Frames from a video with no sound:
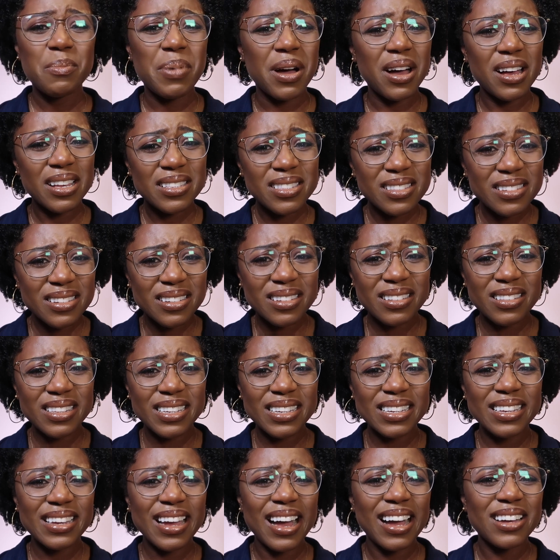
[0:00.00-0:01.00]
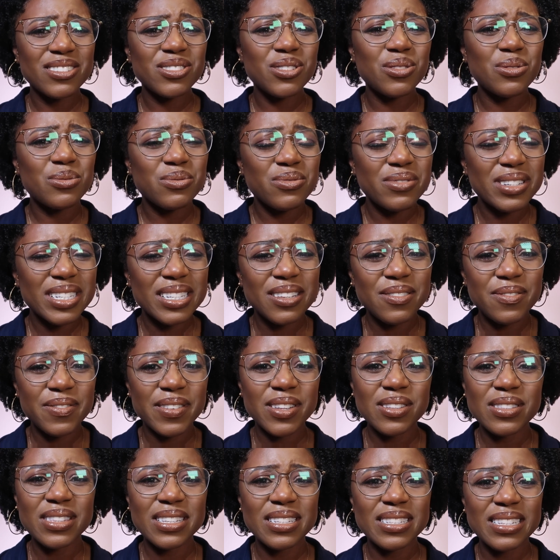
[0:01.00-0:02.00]
Personally, I don't really
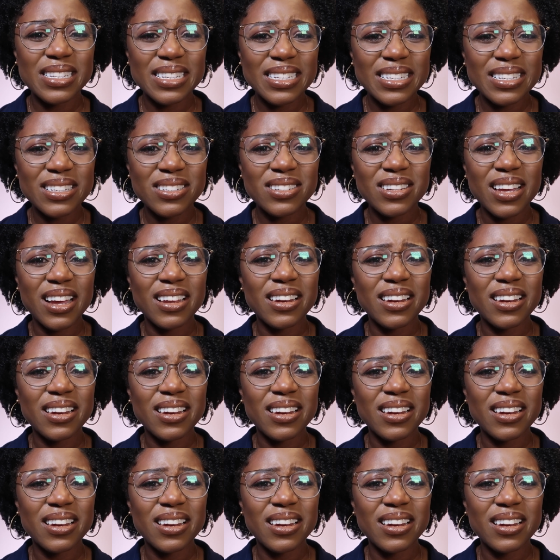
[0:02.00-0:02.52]
feel the need,